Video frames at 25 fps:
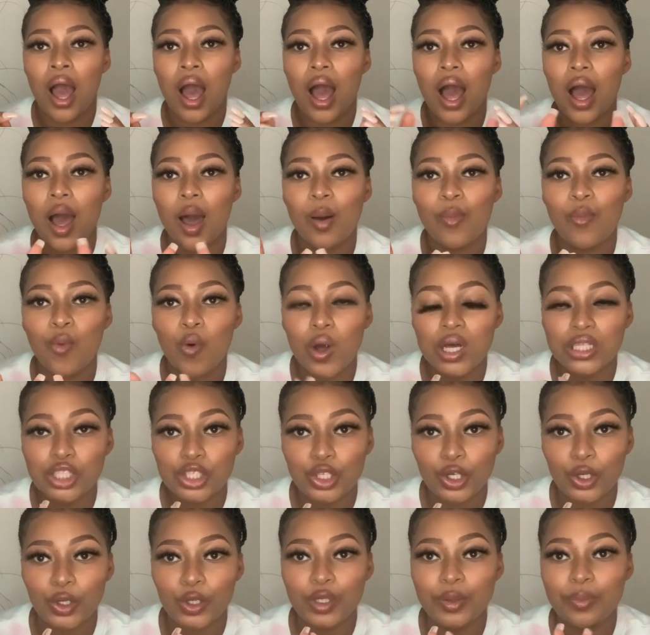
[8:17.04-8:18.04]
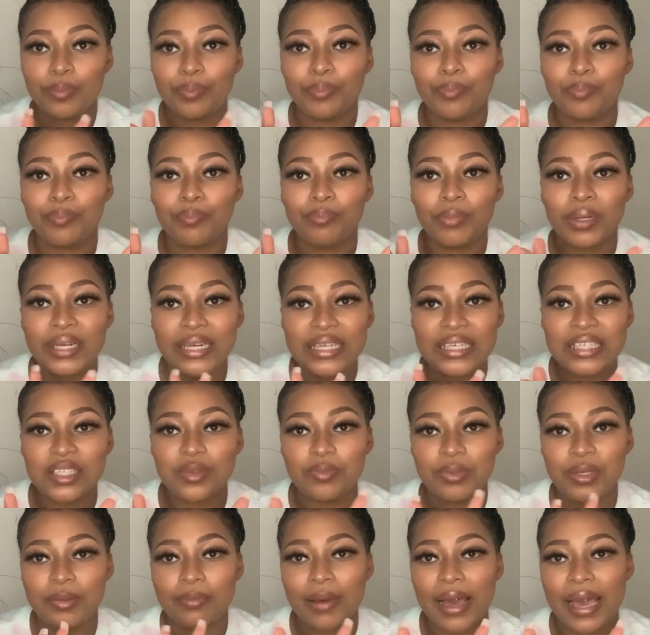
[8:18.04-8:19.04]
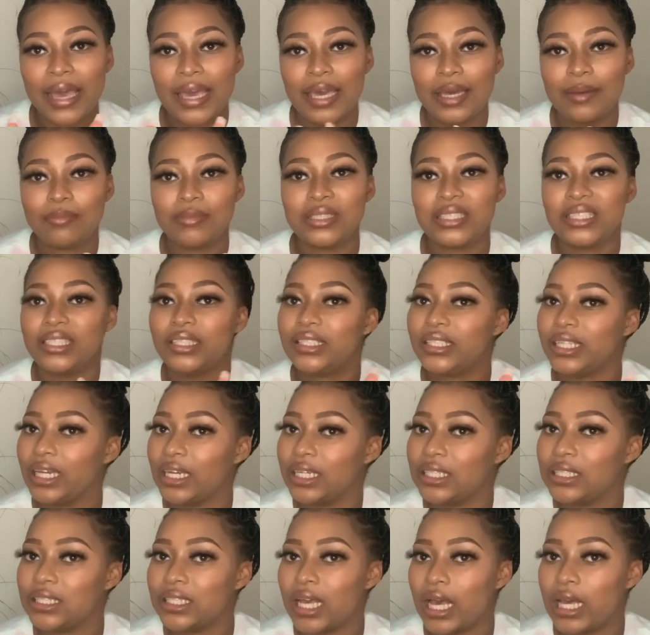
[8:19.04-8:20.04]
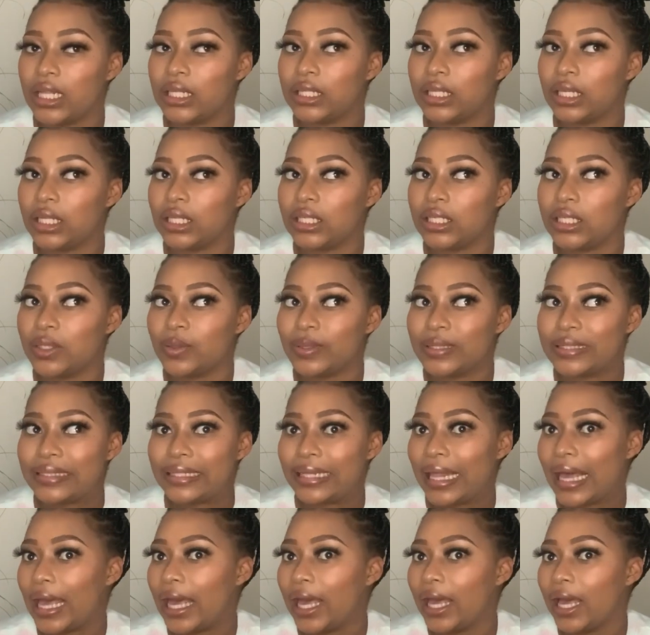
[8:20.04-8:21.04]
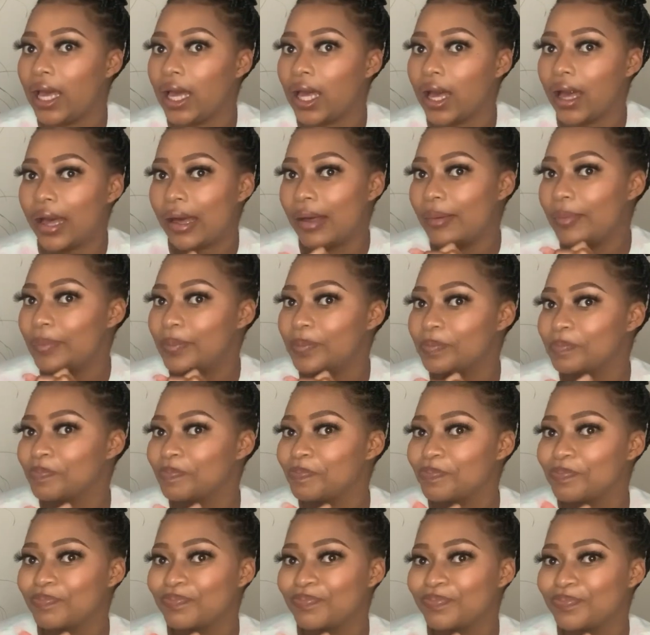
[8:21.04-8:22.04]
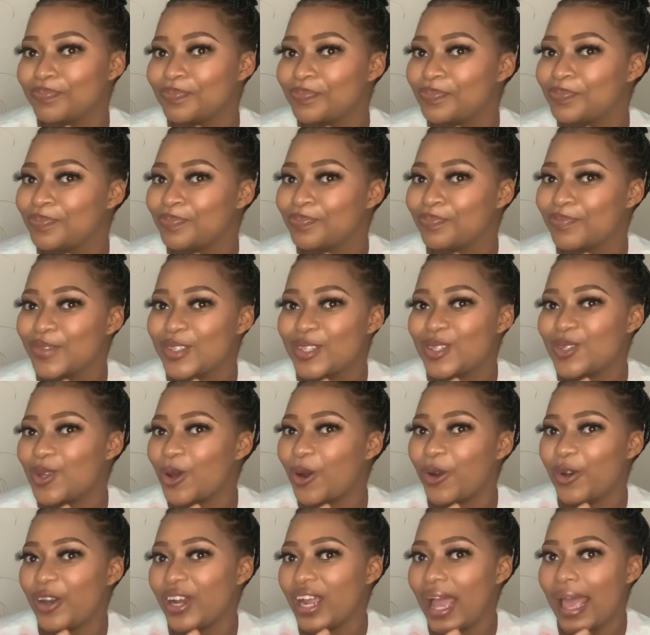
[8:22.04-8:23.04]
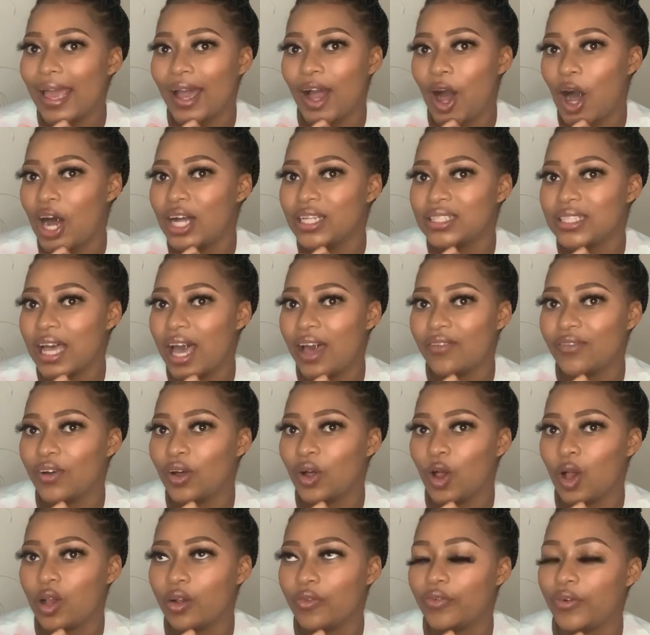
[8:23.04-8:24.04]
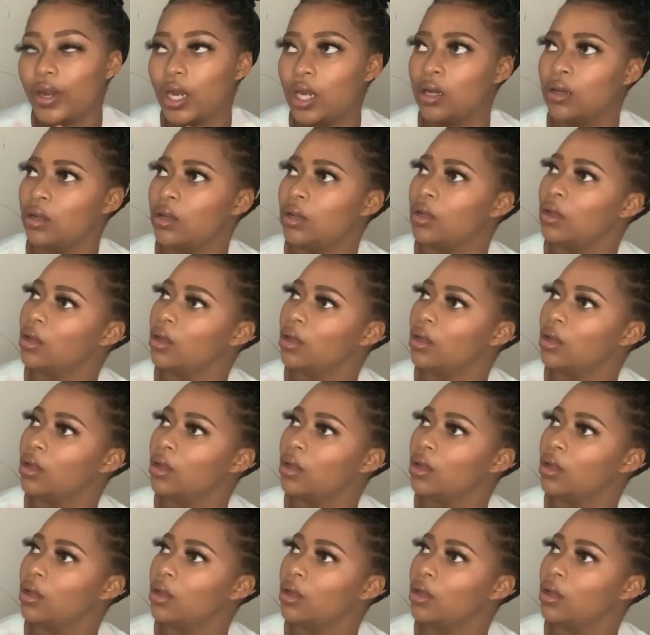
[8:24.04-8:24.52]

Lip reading: what's good? Please be my MD date. And then he was like, sorry, I can't have a girlfriend.